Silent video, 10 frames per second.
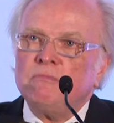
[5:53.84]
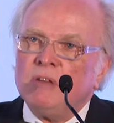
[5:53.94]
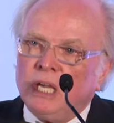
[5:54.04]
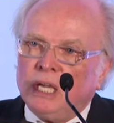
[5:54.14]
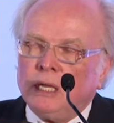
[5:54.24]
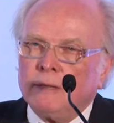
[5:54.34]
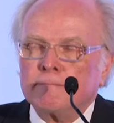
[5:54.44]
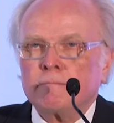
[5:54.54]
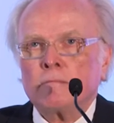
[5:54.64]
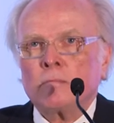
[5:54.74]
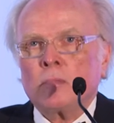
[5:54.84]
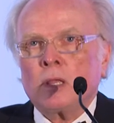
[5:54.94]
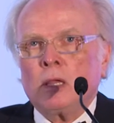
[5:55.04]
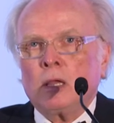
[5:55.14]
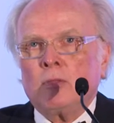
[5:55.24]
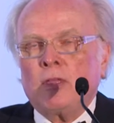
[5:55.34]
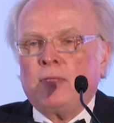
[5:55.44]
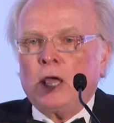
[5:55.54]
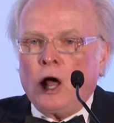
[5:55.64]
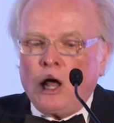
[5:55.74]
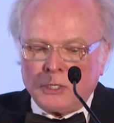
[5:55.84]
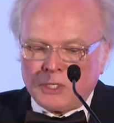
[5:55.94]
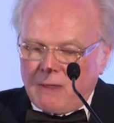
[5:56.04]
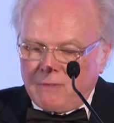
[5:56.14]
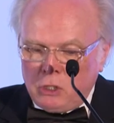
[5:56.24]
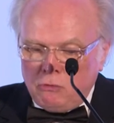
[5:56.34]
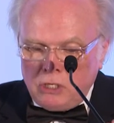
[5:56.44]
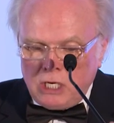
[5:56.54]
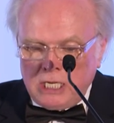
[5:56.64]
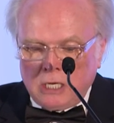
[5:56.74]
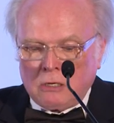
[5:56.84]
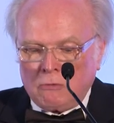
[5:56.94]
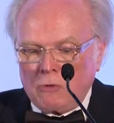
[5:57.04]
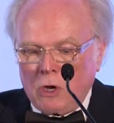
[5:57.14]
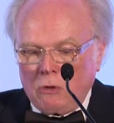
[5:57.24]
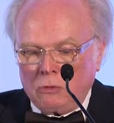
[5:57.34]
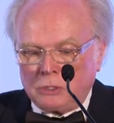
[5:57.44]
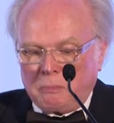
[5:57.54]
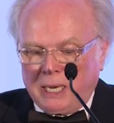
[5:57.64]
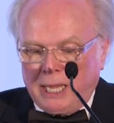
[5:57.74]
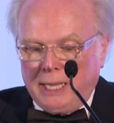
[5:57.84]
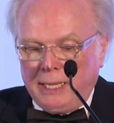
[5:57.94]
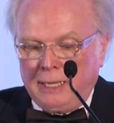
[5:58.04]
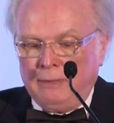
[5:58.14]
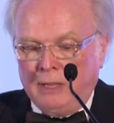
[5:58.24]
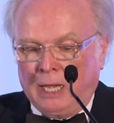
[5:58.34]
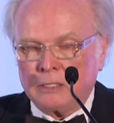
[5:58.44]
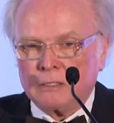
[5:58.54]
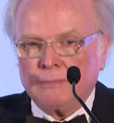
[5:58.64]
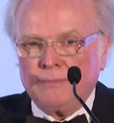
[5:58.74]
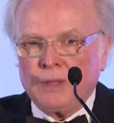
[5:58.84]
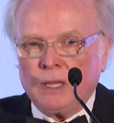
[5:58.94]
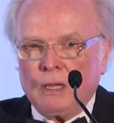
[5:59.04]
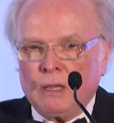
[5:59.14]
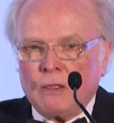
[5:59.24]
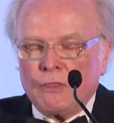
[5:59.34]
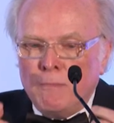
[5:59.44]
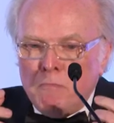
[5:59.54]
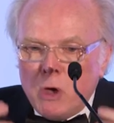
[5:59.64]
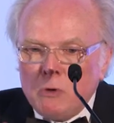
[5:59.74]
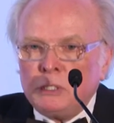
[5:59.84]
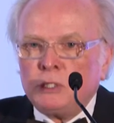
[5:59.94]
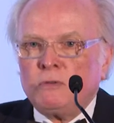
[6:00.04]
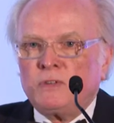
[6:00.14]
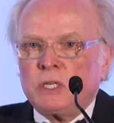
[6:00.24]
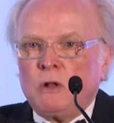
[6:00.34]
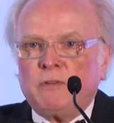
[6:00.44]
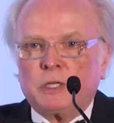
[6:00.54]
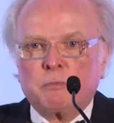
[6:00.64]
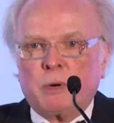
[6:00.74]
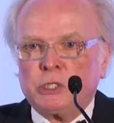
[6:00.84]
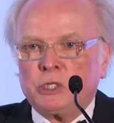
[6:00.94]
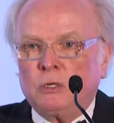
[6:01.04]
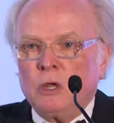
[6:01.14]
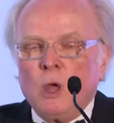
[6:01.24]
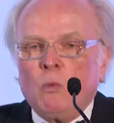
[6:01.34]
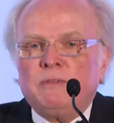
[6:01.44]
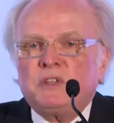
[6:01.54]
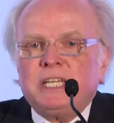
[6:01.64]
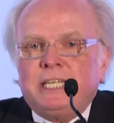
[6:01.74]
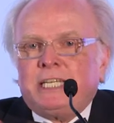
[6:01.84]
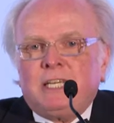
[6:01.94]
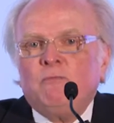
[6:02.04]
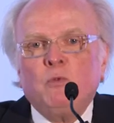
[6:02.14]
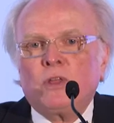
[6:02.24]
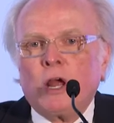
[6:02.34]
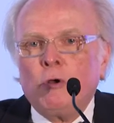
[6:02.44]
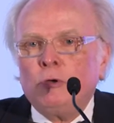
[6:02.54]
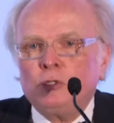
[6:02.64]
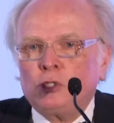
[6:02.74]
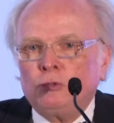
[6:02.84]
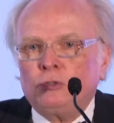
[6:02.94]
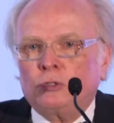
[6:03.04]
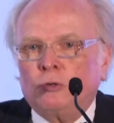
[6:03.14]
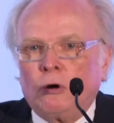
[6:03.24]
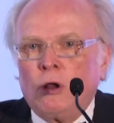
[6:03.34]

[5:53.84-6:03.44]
to me that the arts have a unique role to play in that. The moment of self-expression. We've seen it even with our own children or